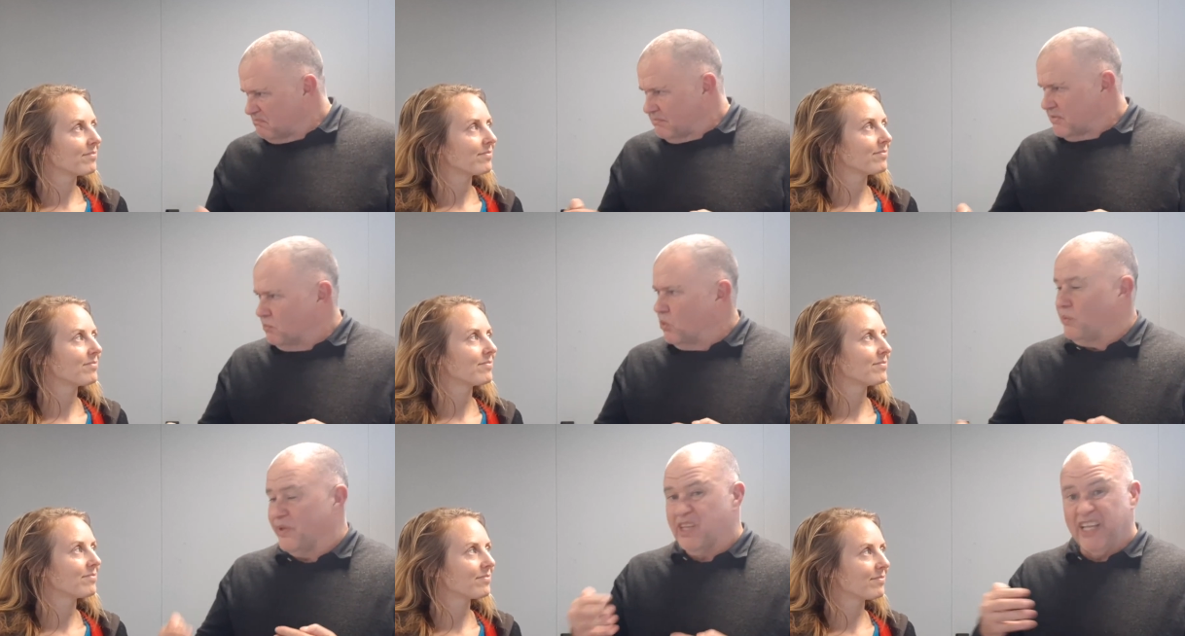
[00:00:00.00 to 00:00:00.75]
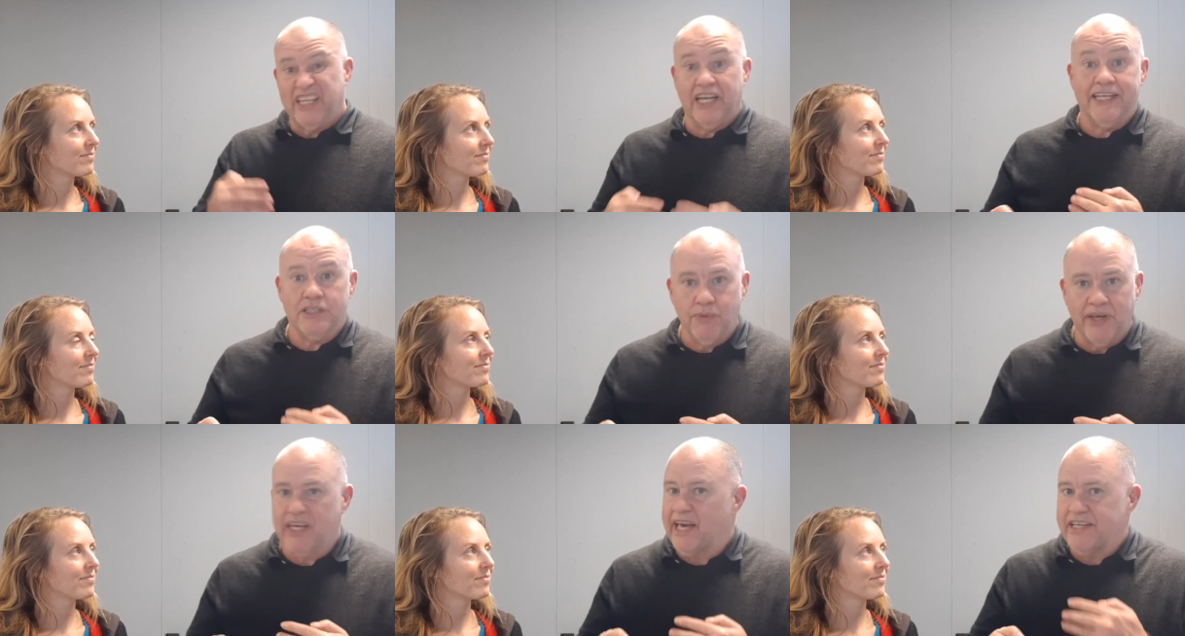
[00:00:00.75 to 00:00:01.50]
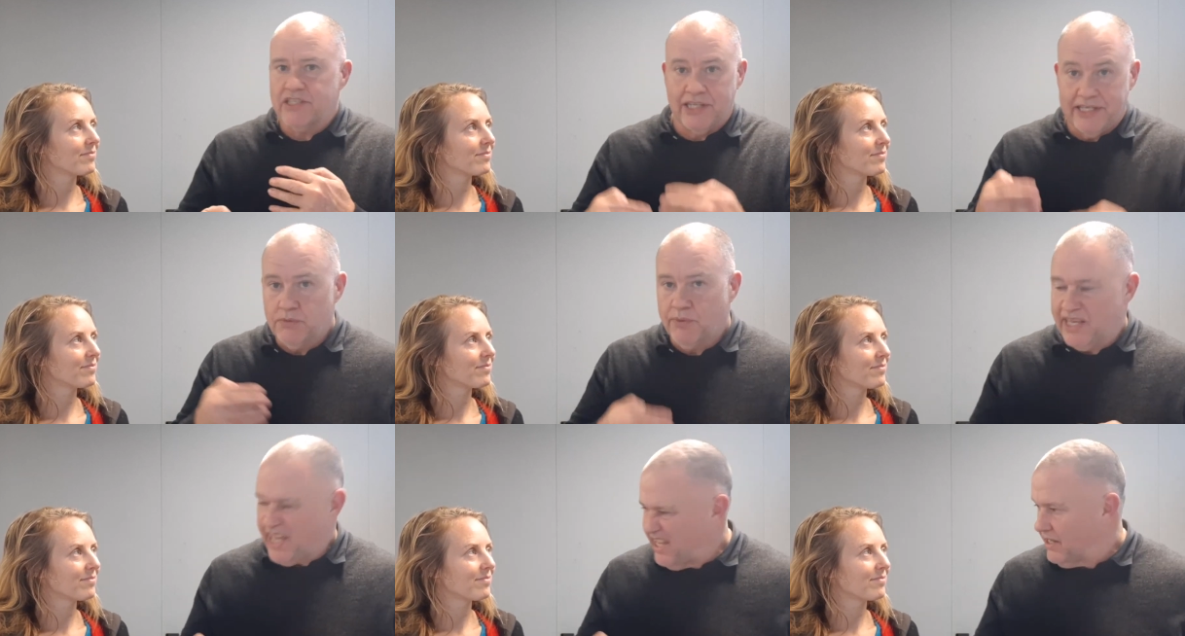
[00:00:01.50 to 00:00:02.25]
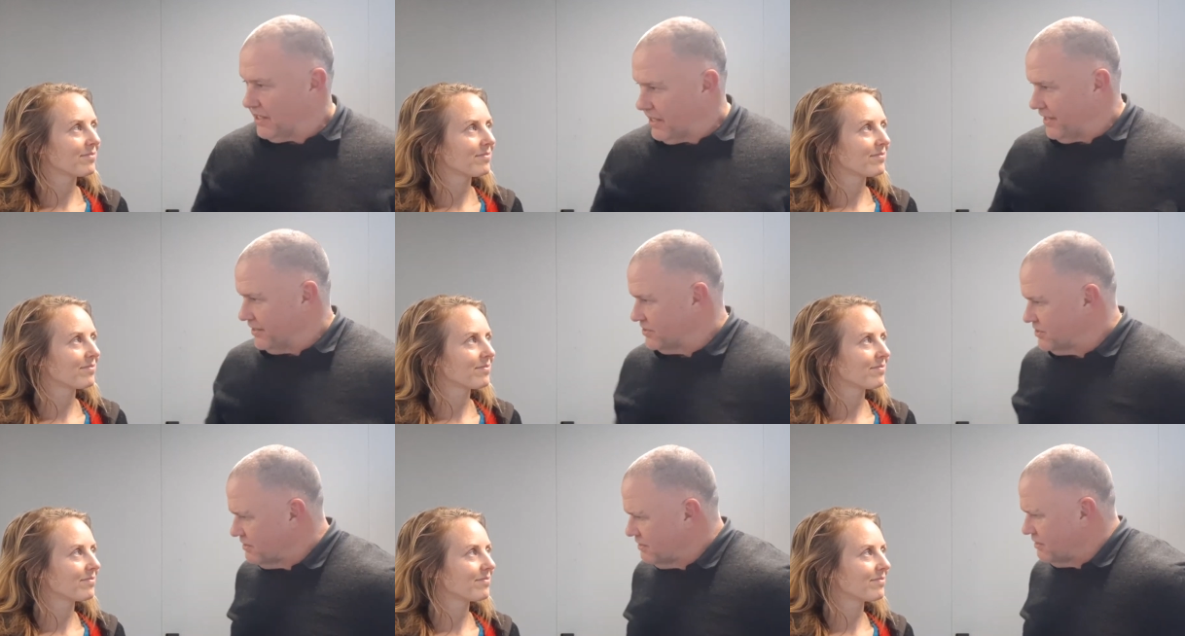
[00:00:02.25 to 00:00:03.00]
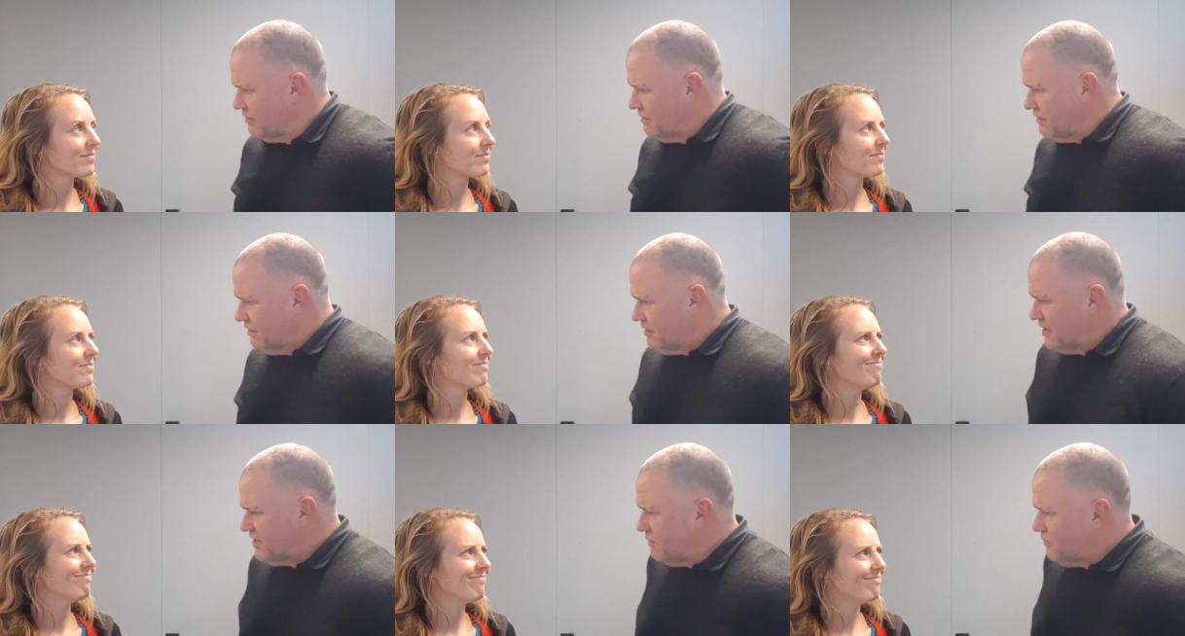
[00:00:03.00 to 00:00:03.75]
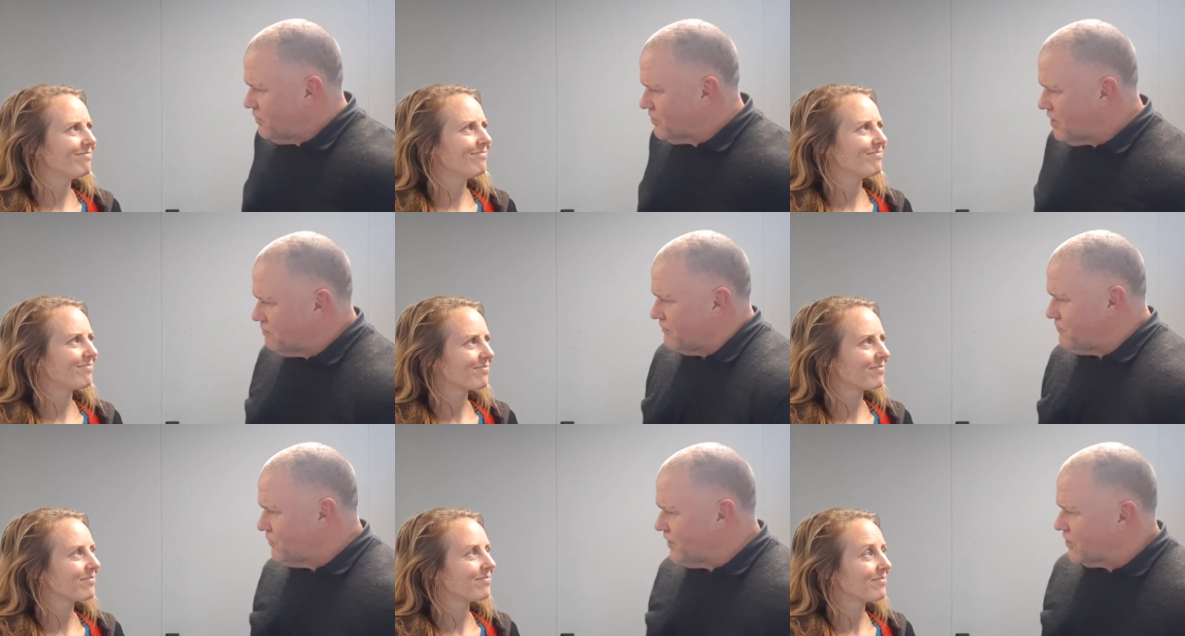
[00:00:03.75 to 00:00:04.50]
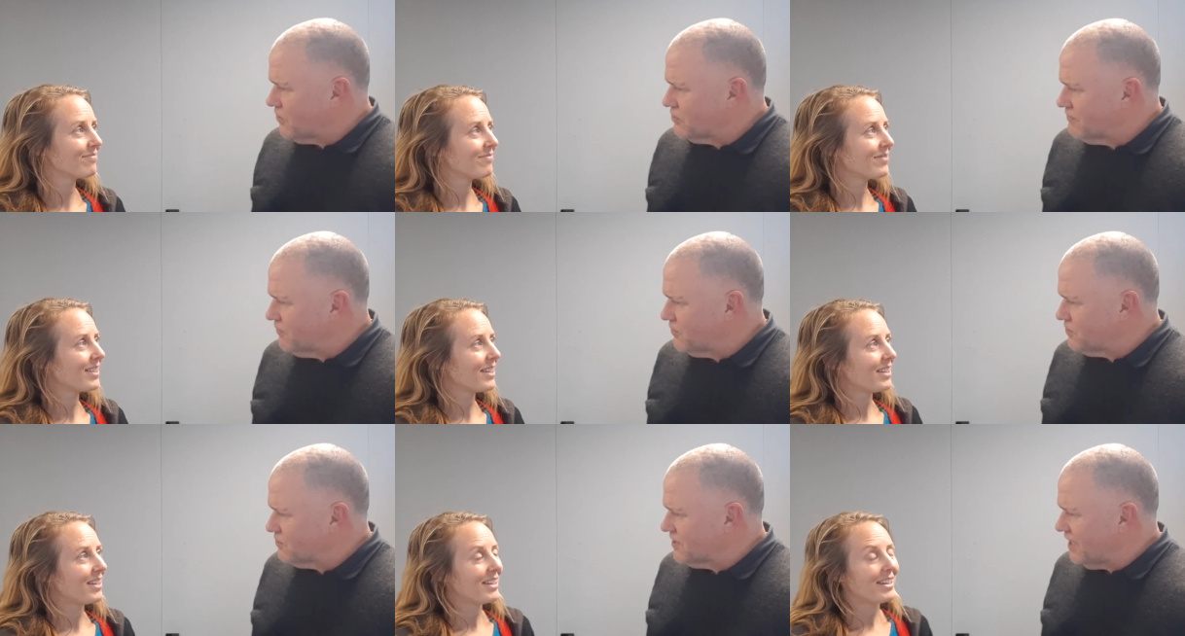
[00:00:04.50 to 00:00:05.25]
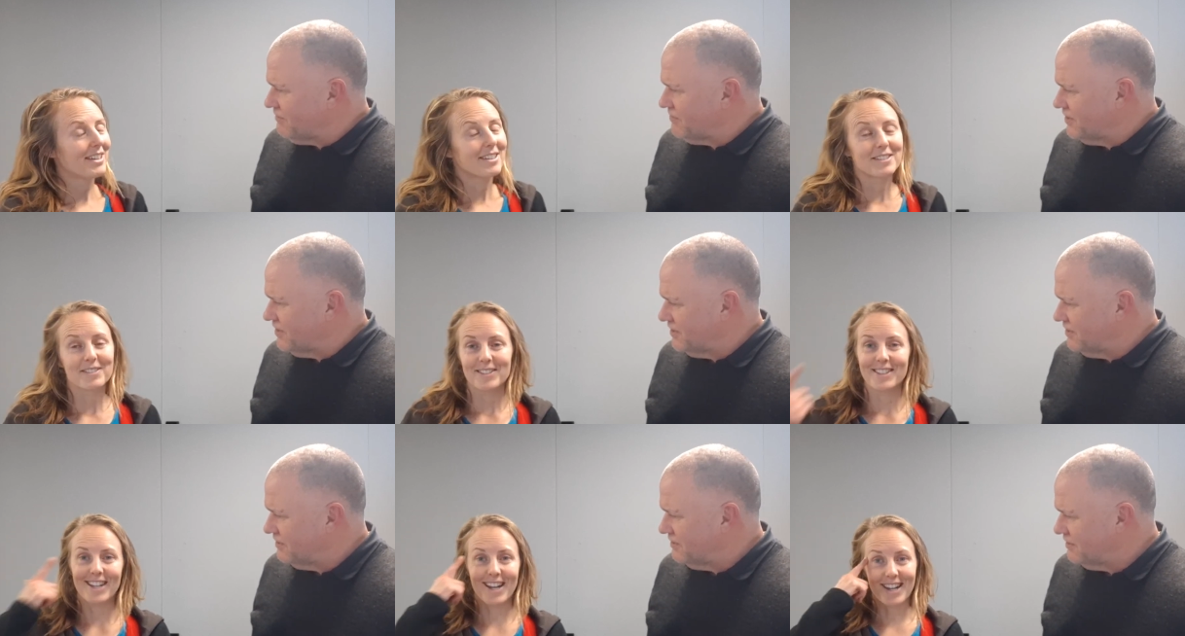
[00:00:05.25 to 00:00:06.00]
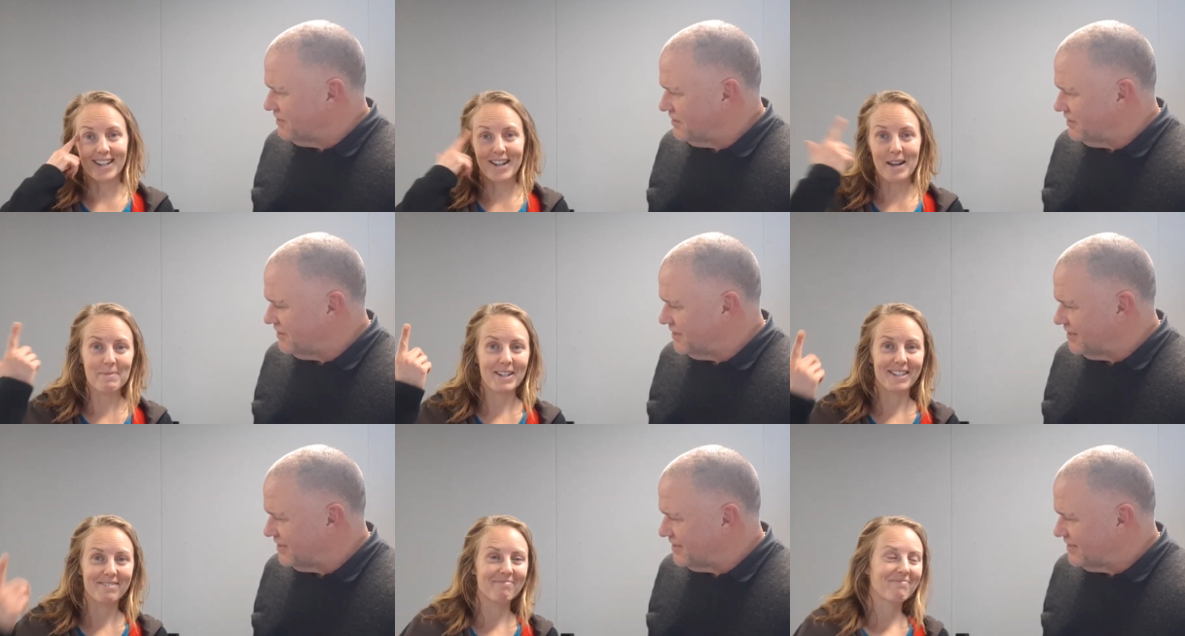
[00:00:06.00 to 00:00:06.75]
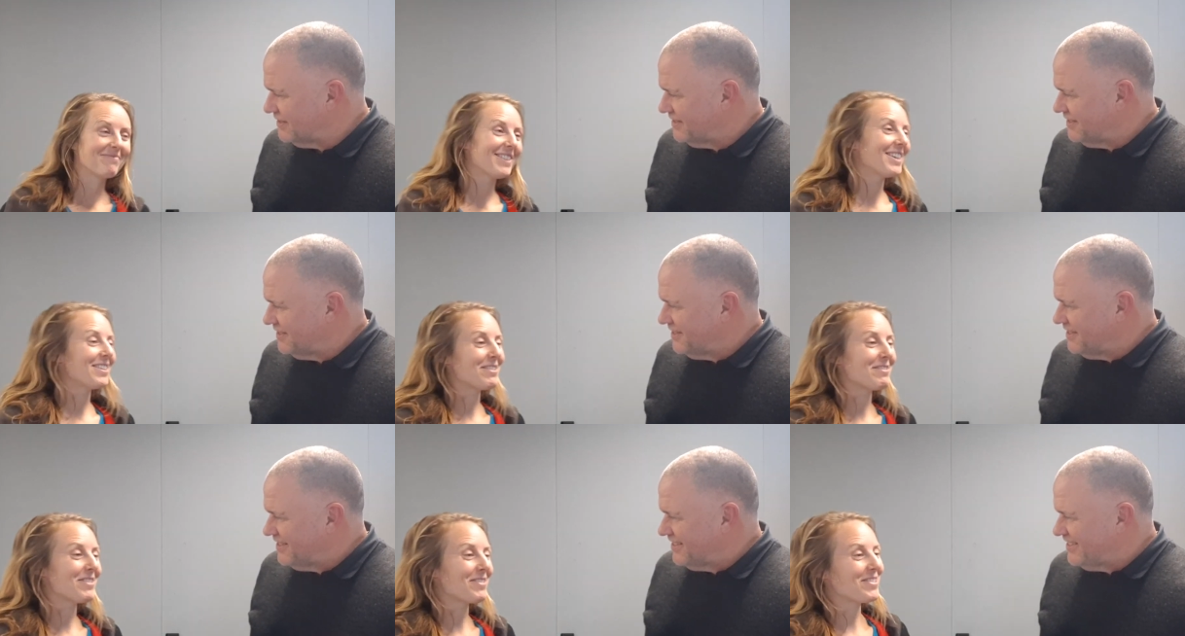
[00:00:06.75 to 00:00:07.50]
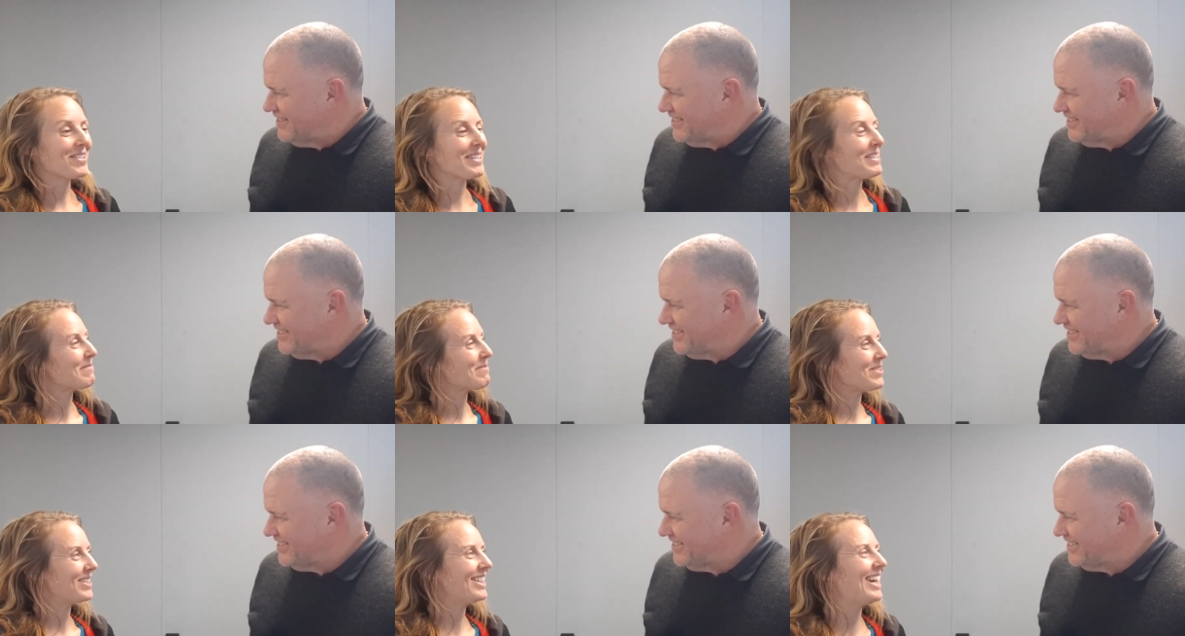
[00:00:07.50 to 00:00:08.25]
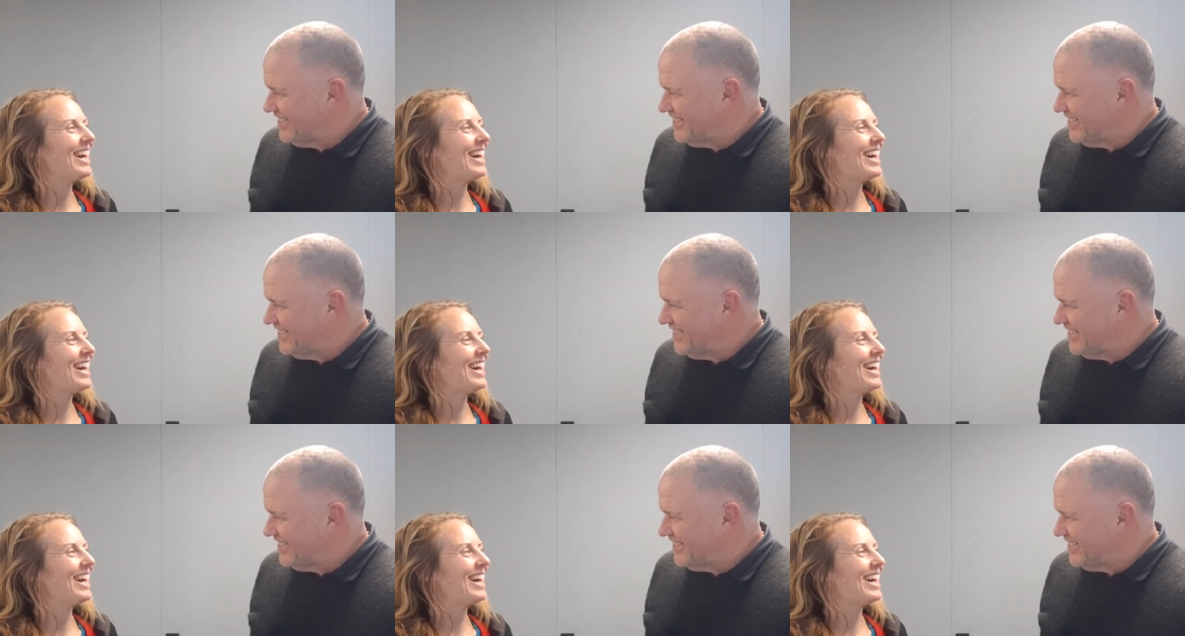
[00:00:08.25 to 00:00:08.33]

Speaker 1: the more we, the, the less we engage, the less we can engage. Is that mm. where you're going before that controversial stuff?
Speaker 2: yeah, I mean, I don't know if I've got any more